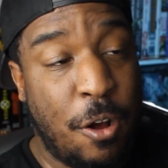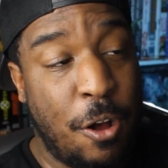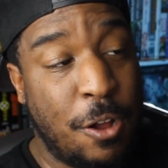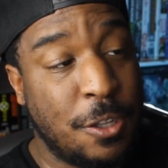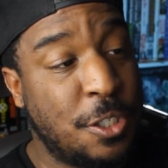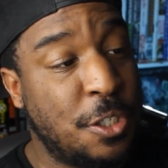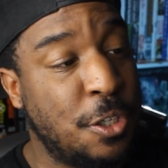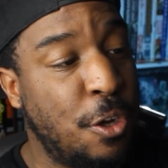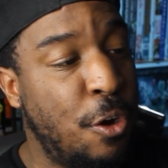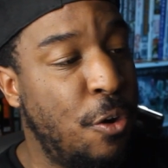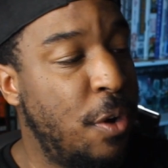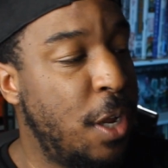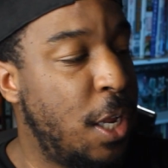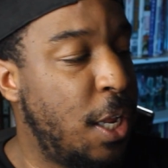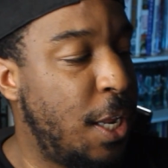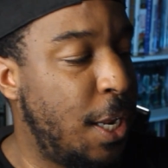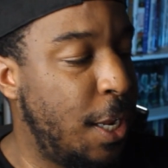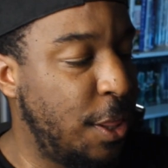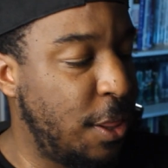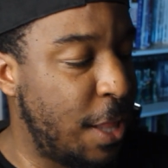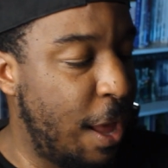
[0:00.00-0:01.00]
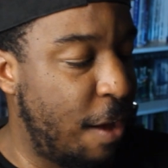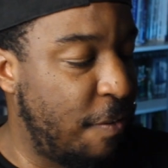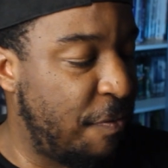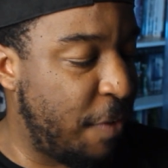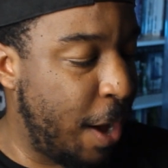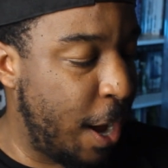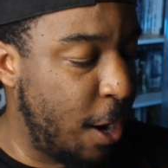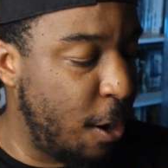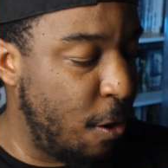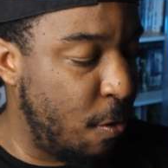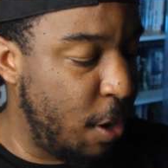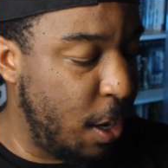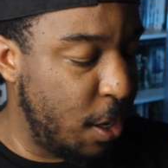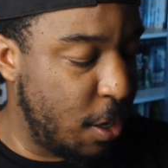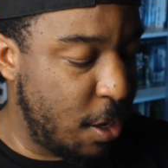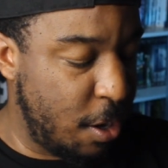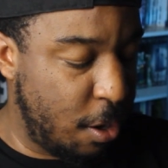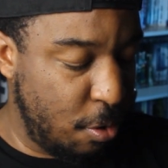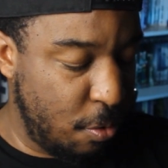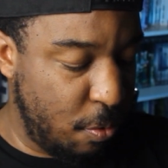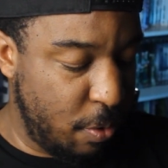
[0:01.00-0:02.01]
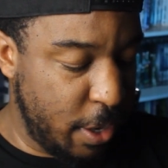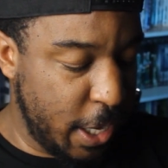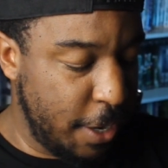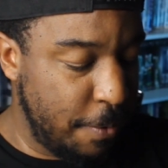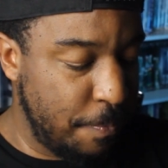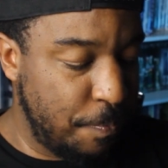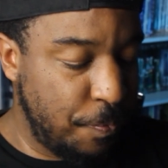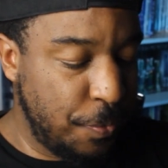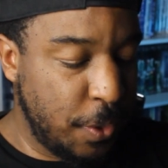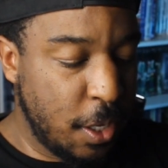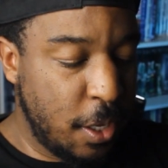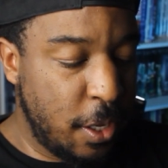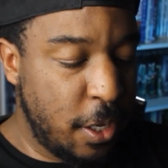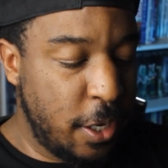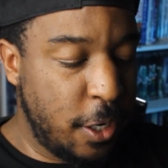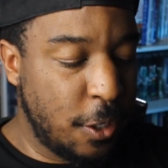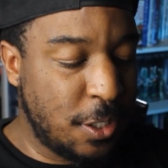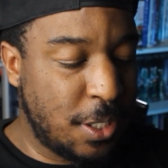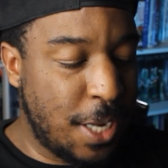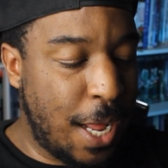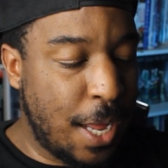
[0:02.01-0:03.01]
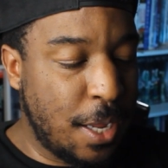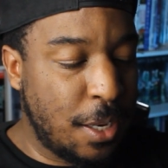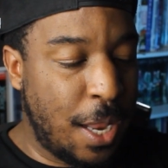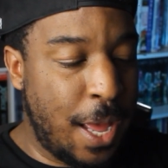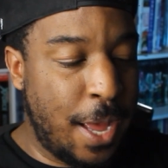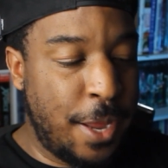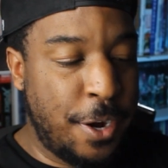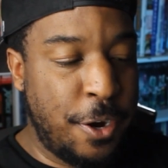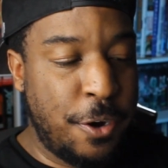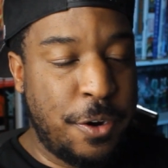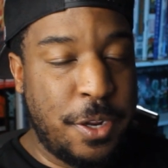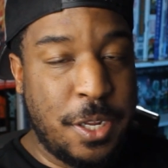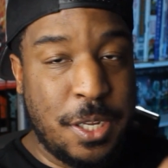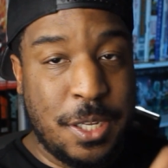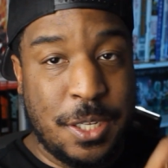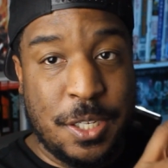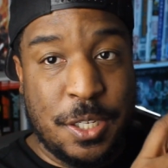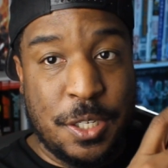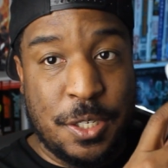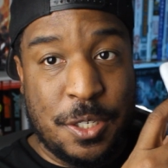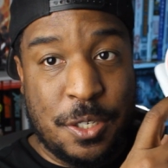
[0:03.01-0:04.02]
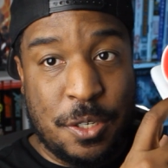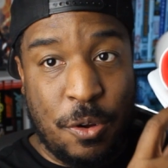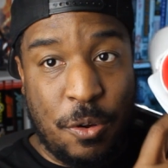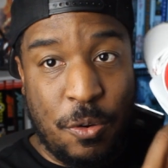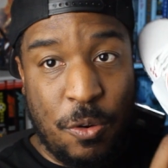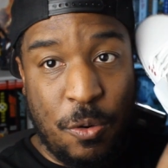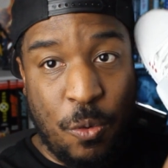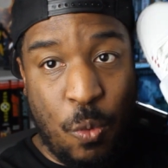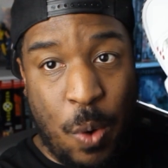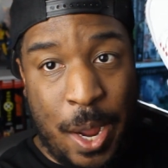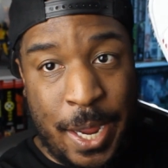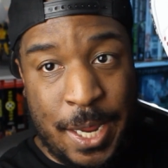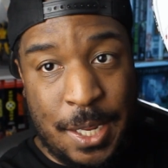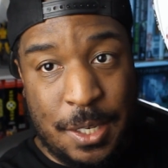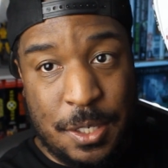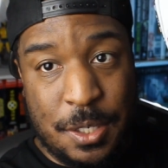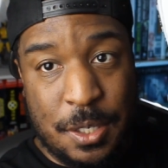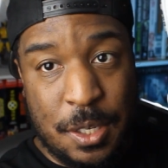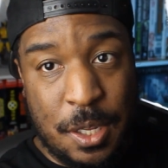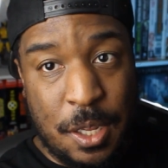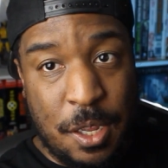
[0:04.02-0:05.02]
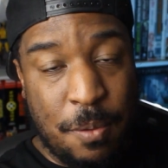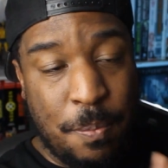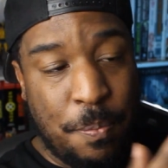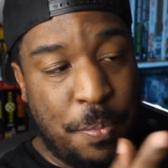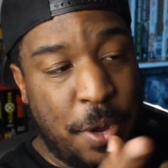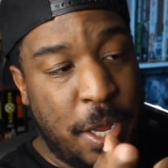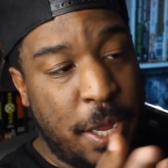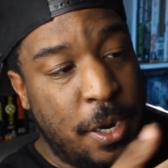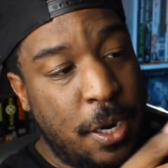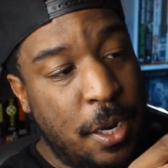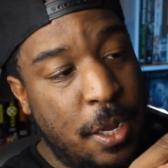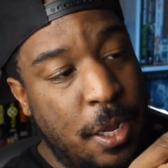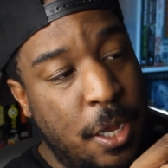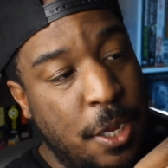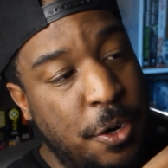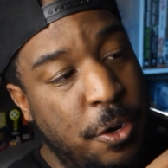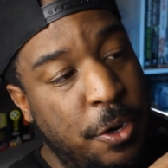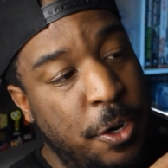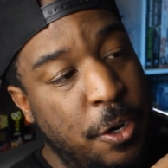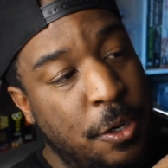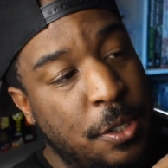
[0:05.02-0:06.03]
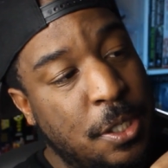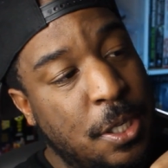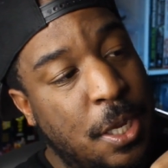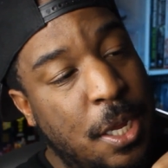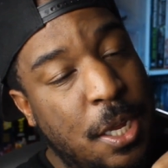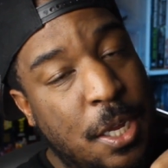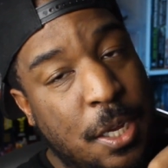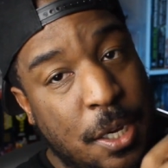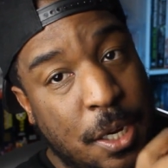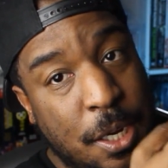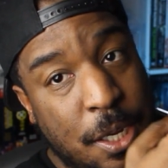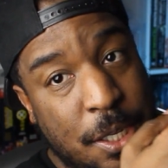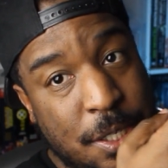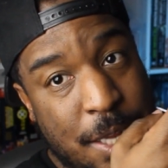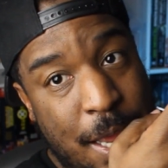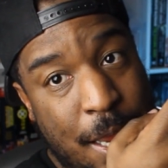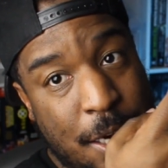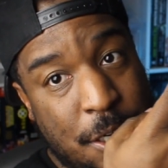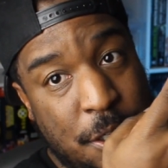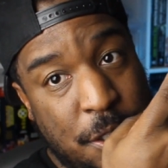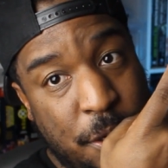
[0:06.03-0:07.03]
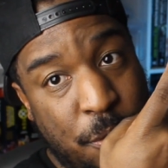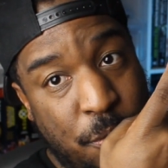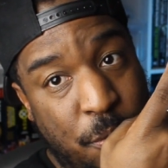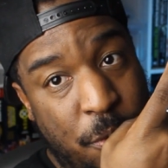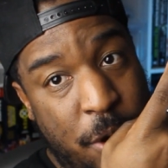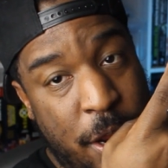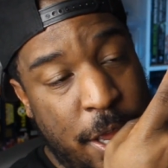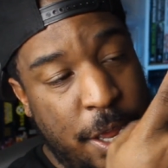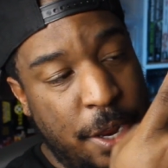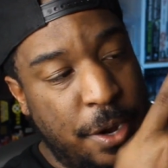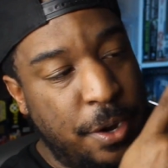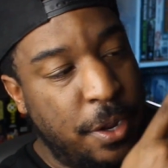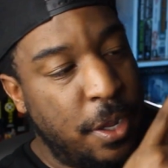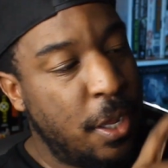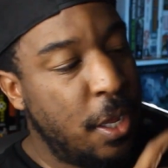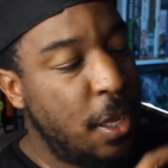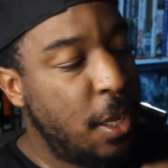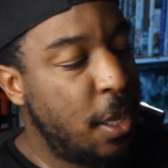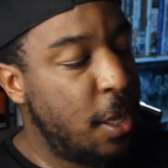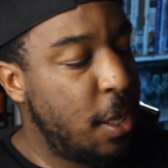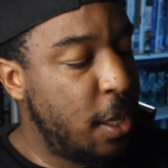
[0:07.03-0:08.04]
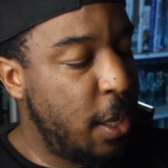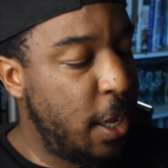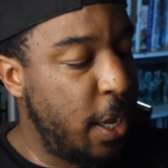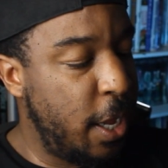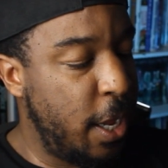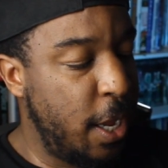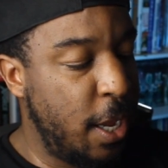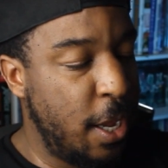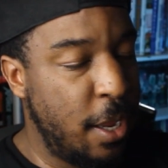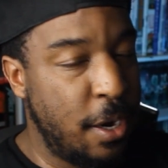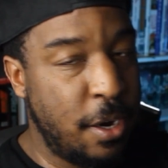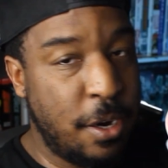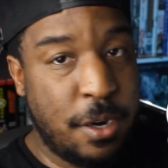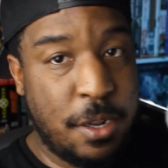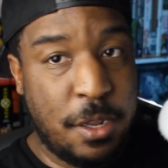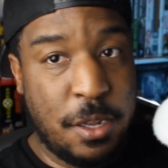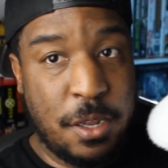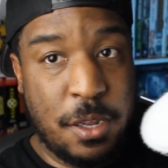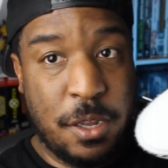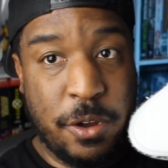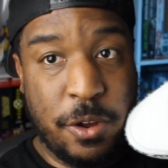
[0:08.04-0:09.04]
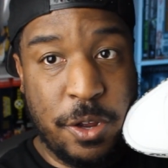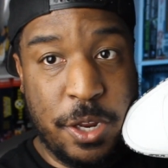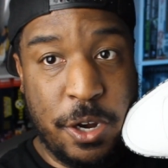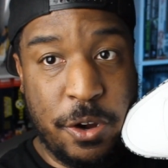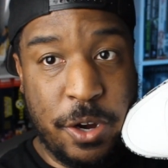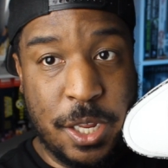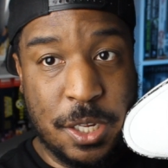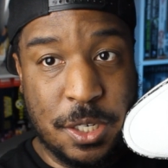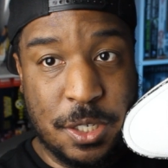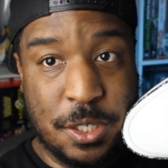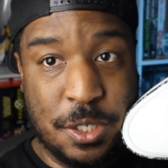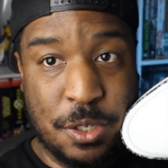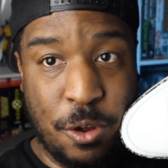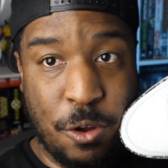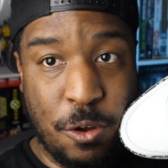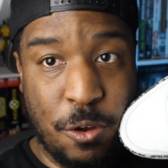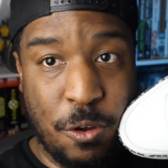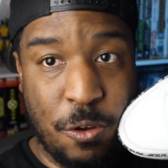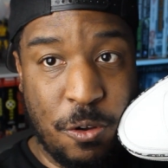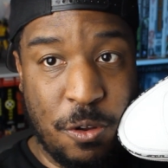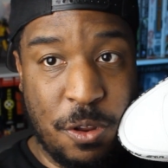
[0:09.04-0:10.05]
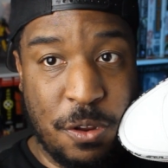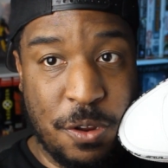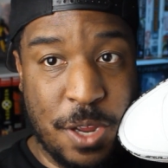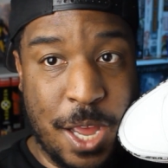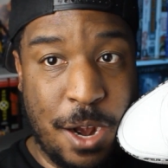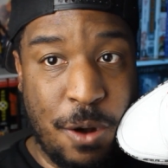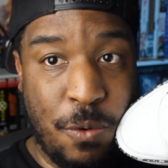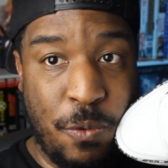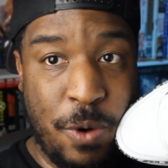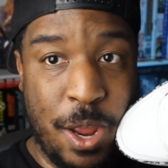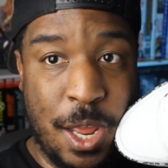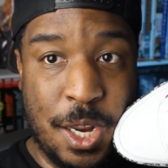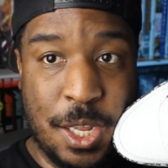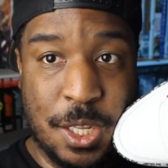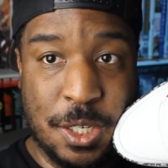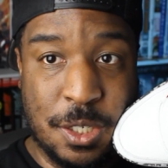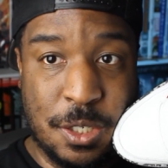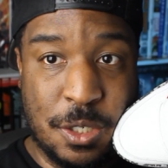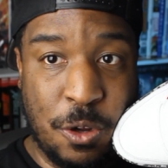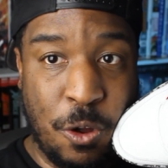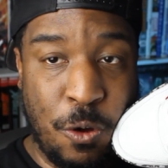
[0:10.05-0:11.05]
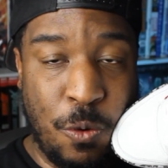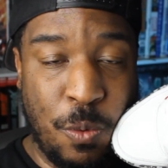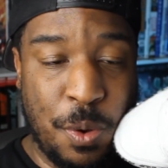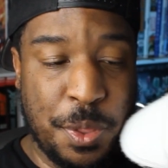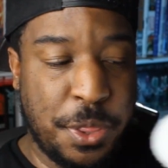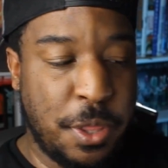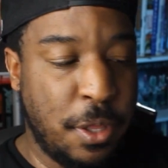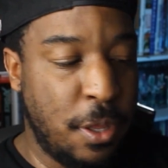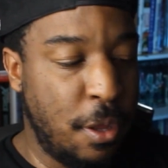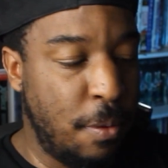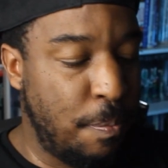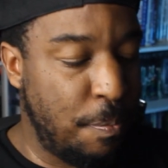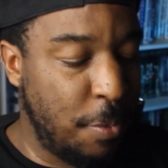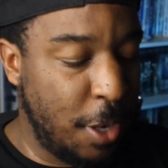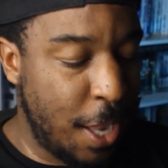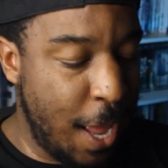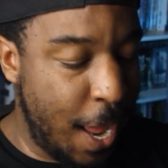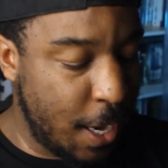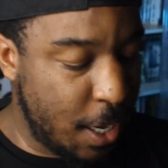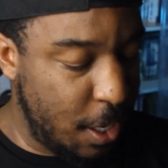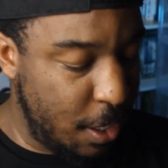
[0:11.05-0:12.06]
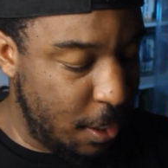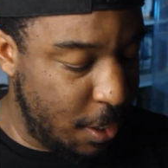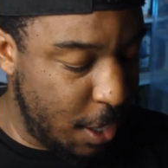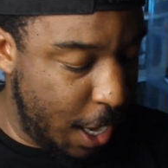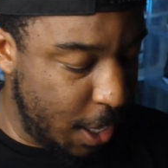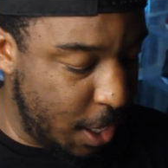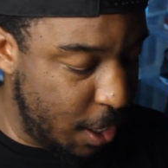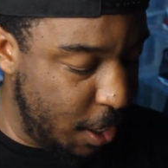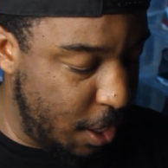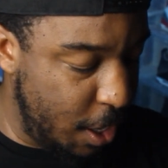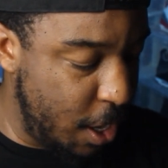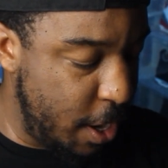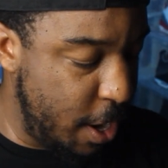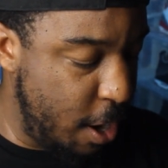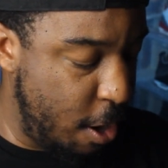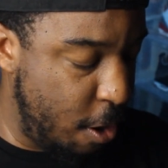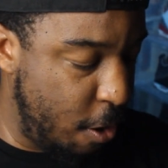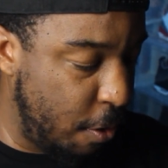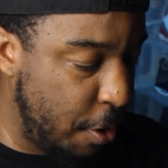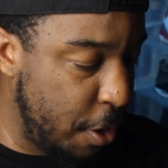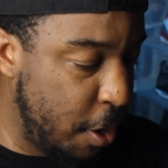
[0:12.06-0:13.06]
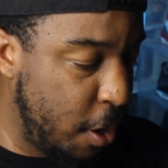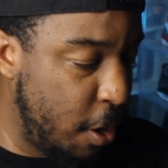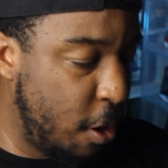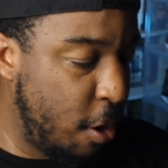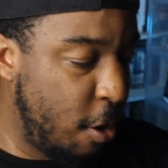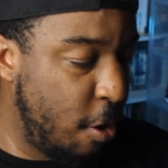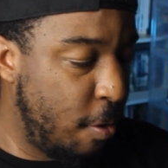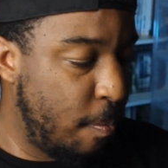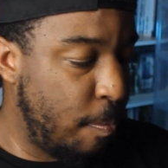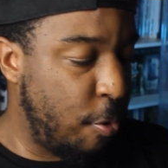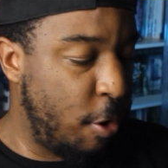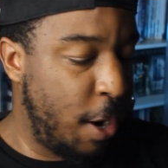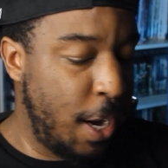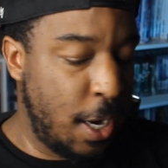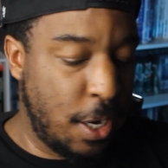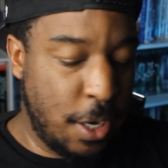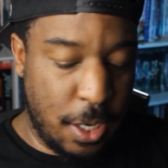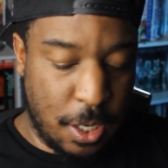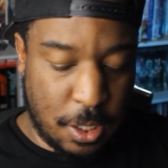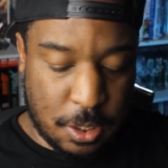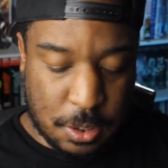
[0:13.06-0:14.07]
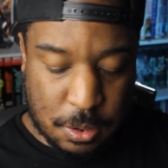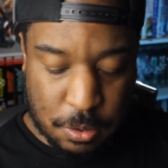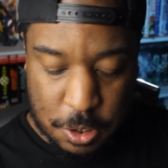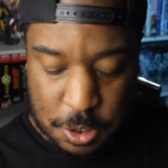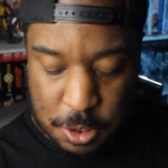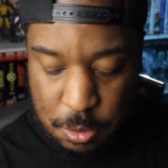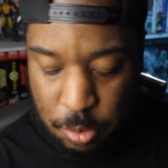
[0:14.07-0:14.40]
also in that fire red colorway. Your sock liner is white, but under your tongue is actually red. And on your insole, you got a red insole with the black Nike Air branding sort of